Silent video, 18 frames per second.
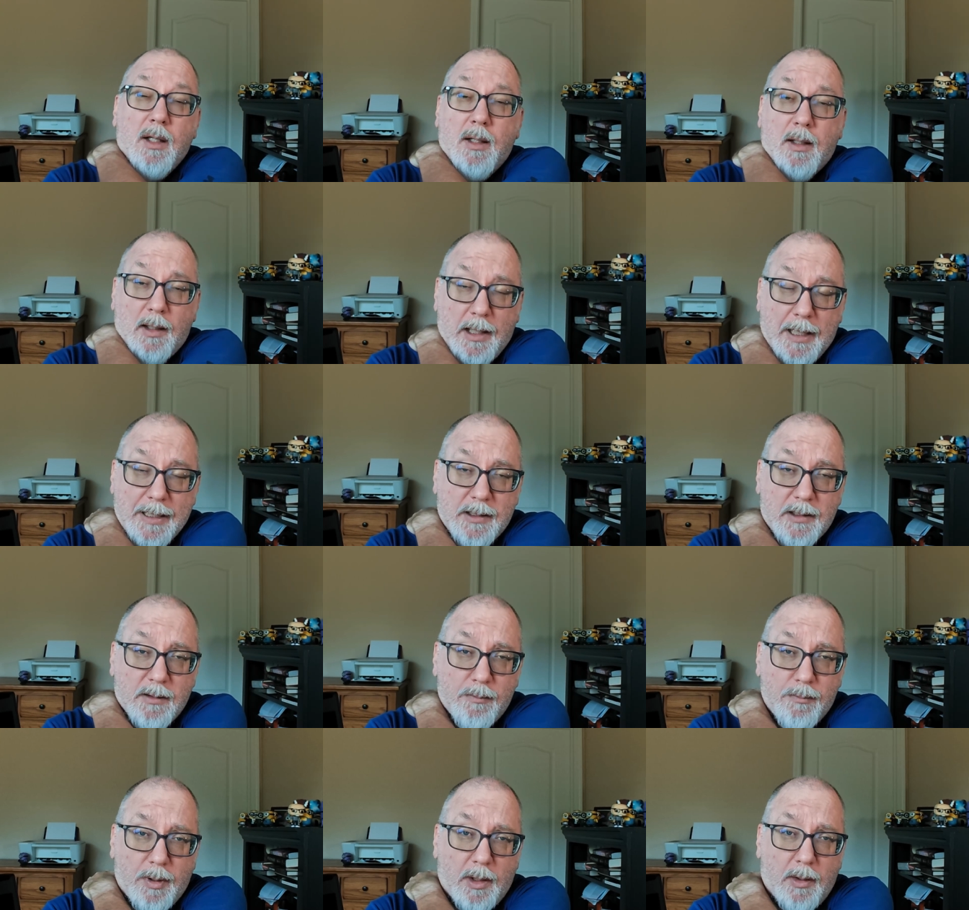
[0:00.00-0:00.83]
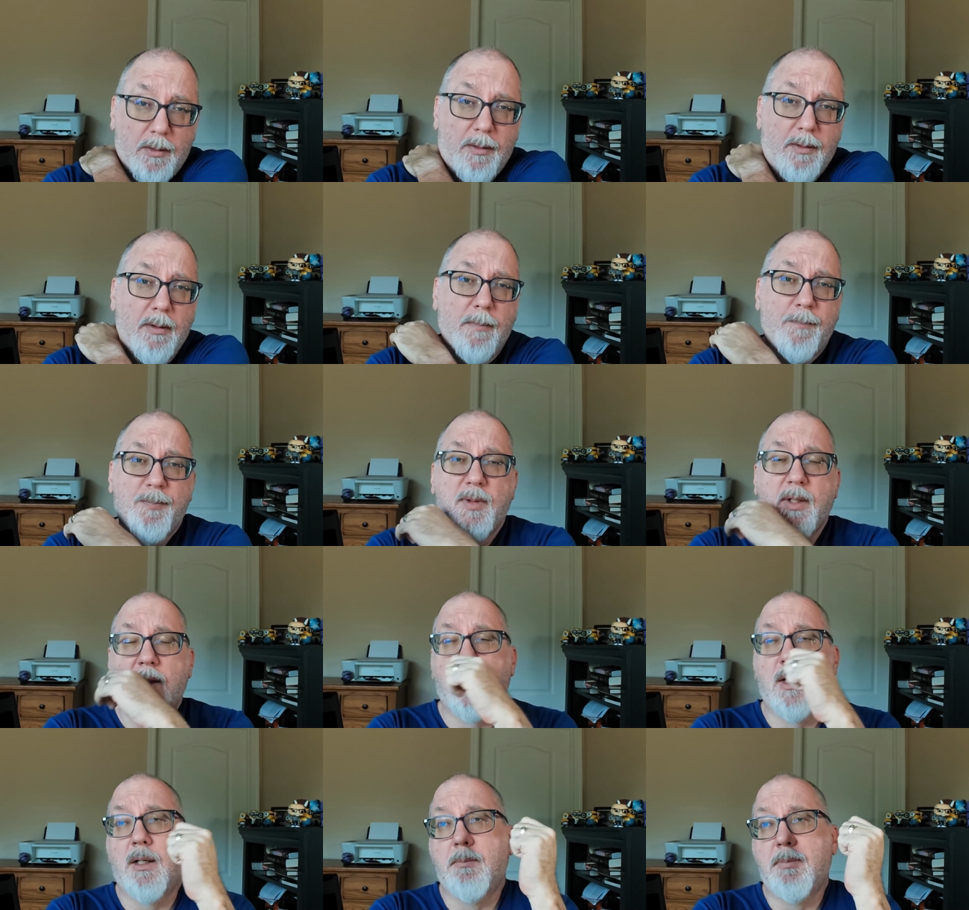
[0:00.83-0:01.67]
Liked them both,
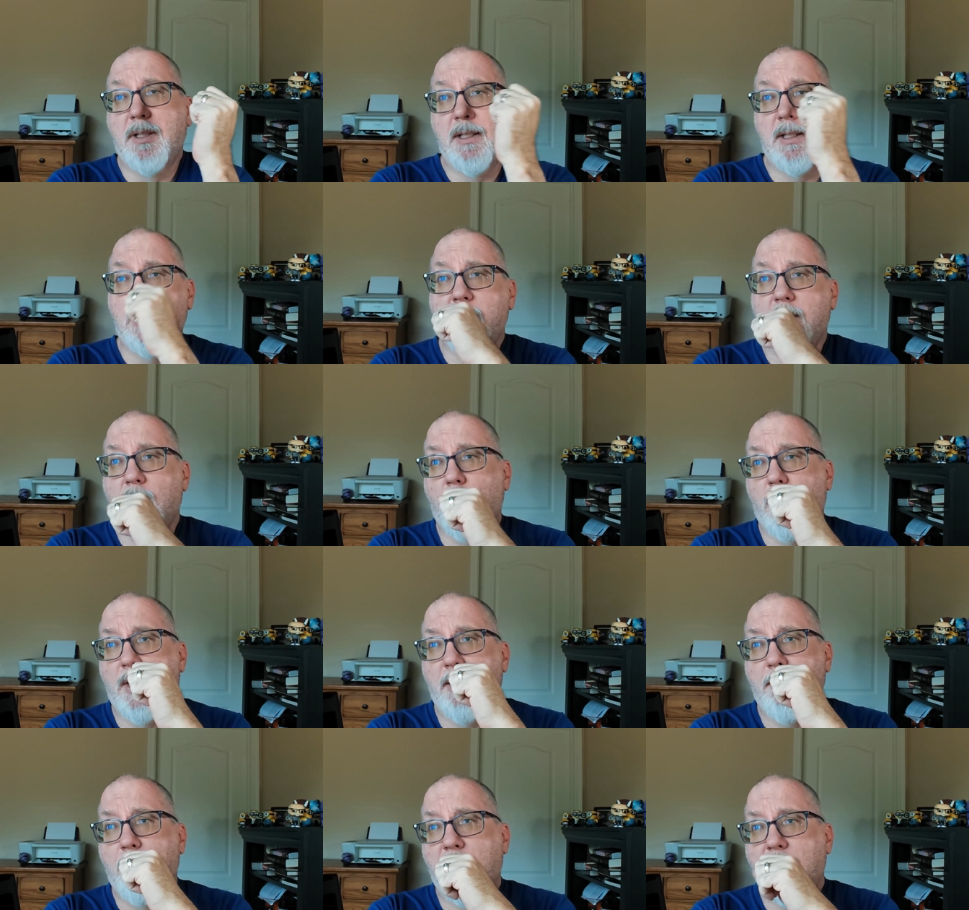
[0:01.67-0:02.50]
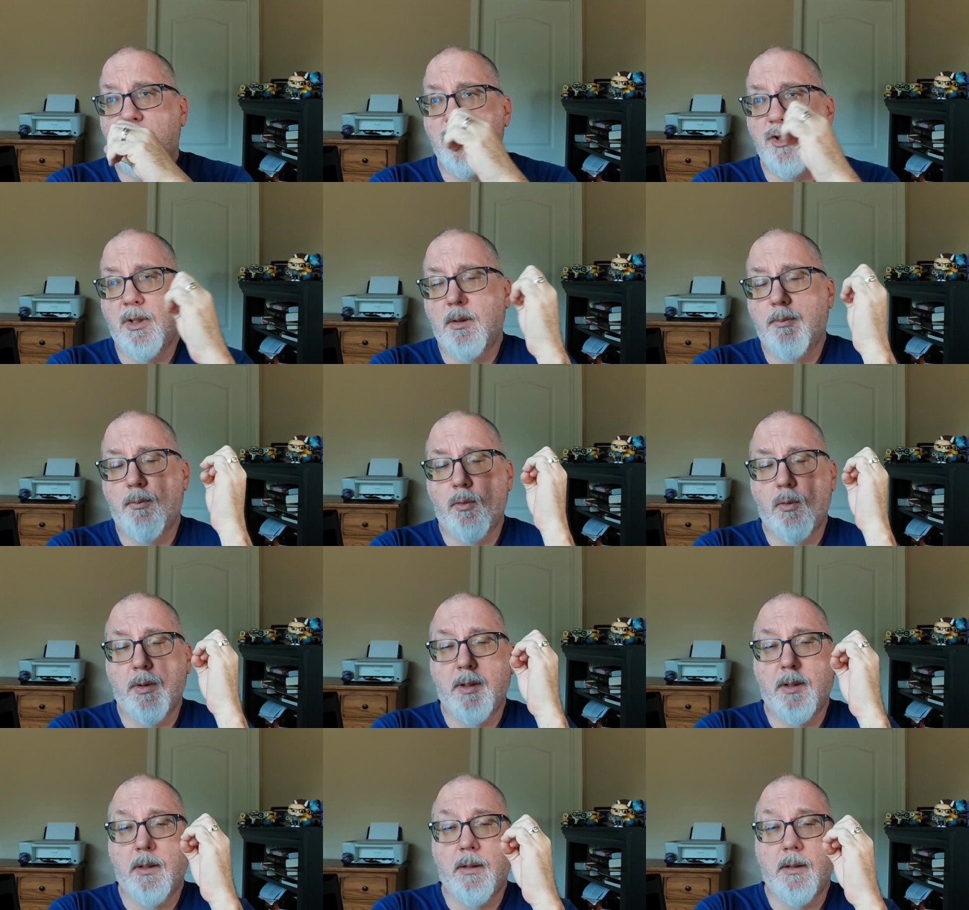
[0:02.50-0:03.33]
uh, but they didn't quite match up
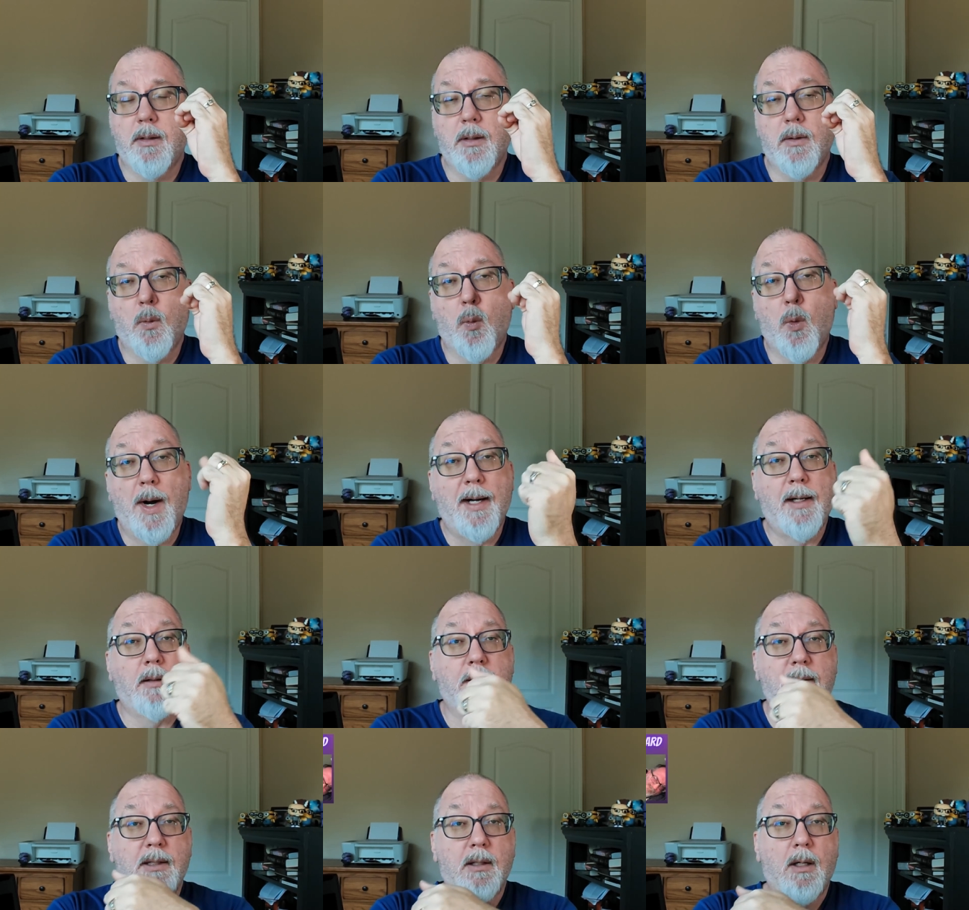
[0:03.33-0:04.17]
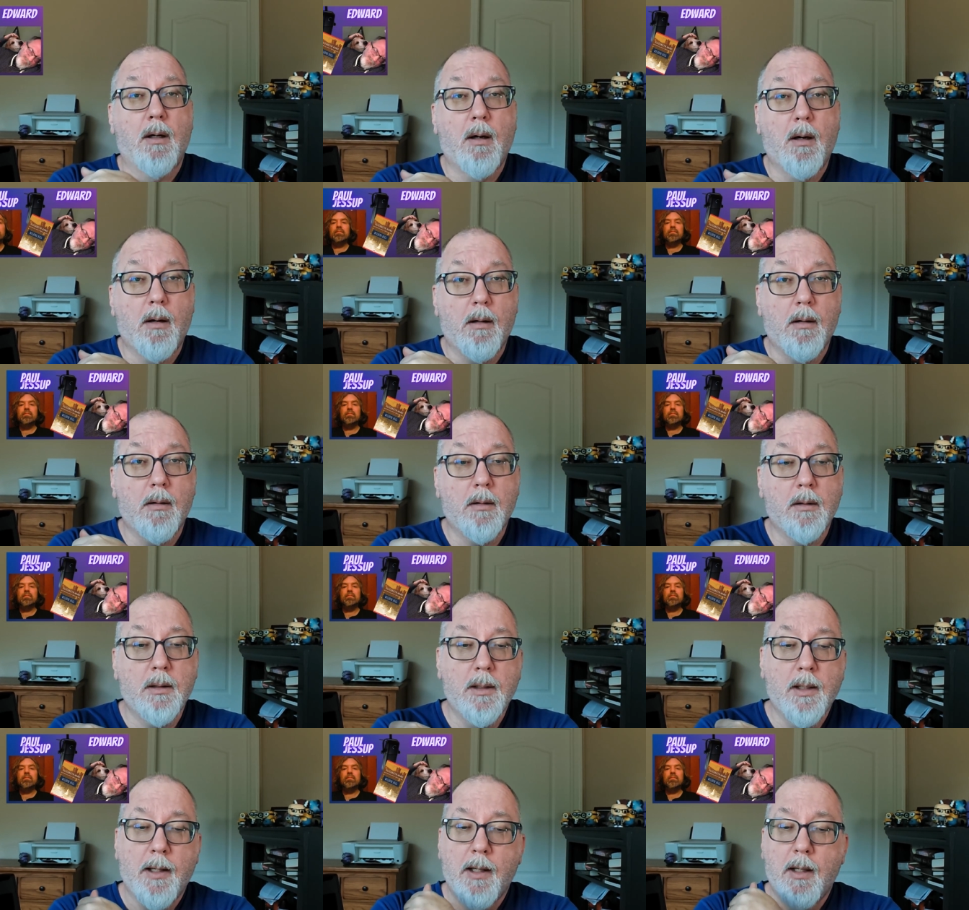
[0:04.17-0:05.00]
with Wilding
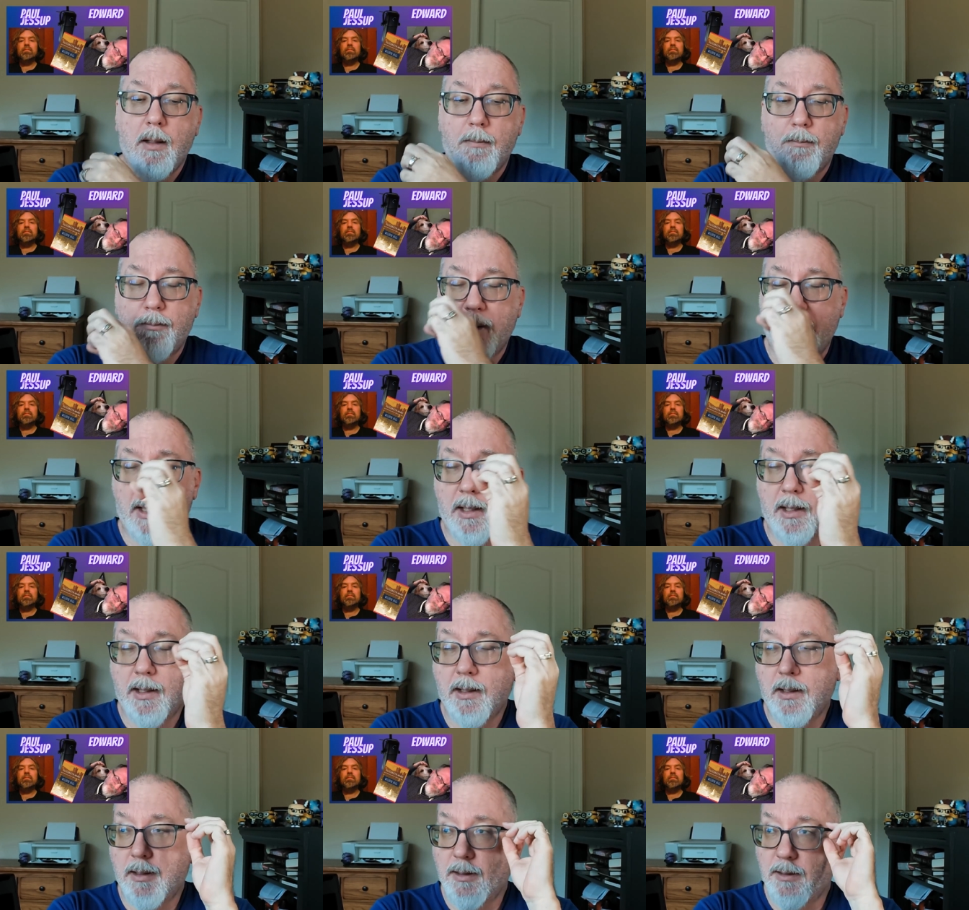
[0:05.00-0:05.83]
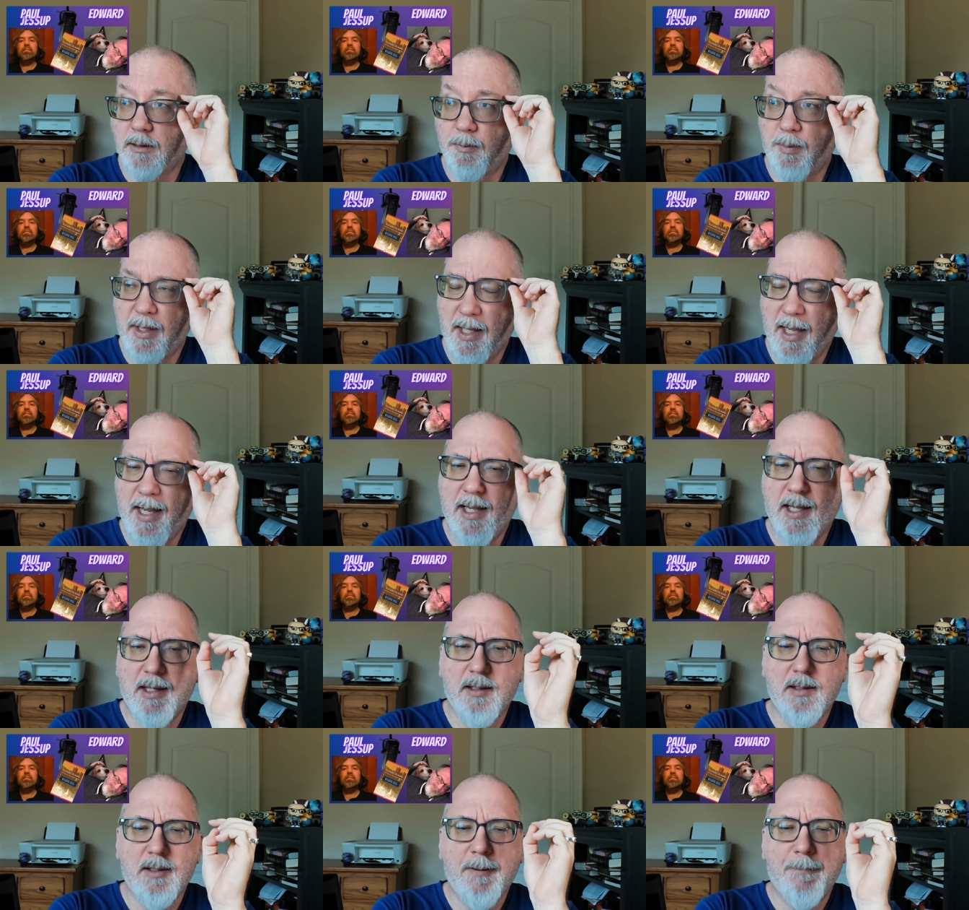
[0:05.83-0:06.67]
Hall by Elizabeth
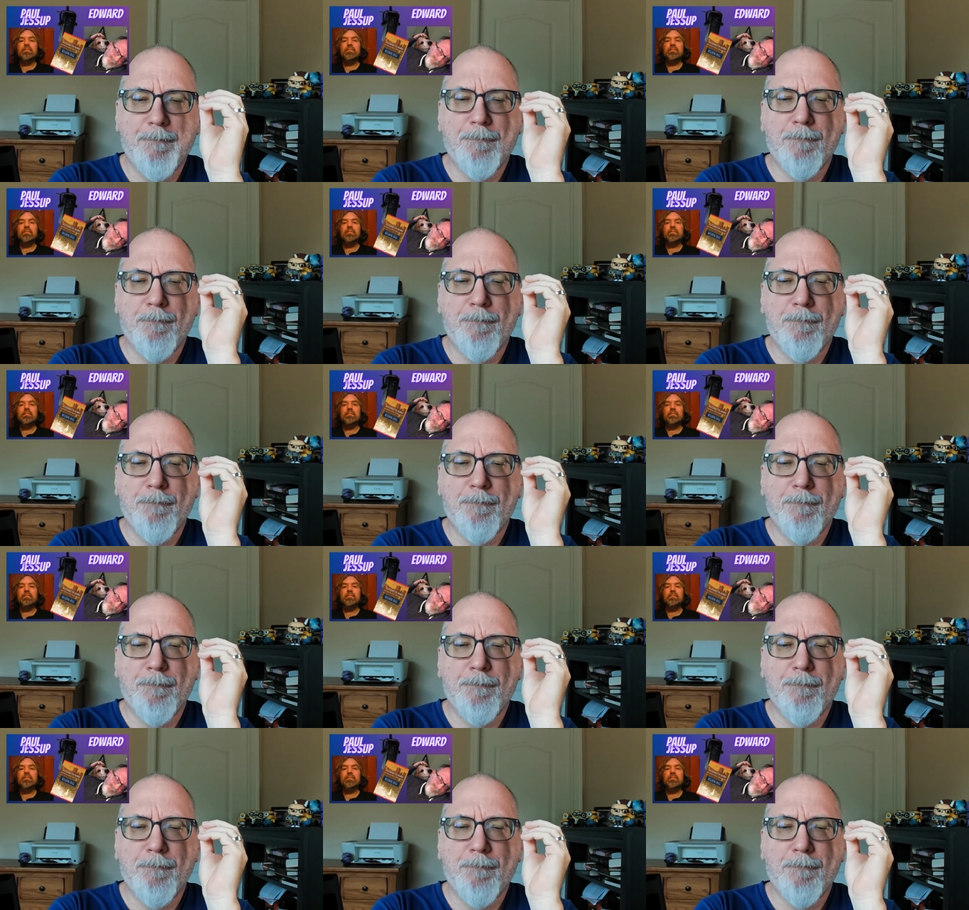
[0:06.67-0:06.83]
Hand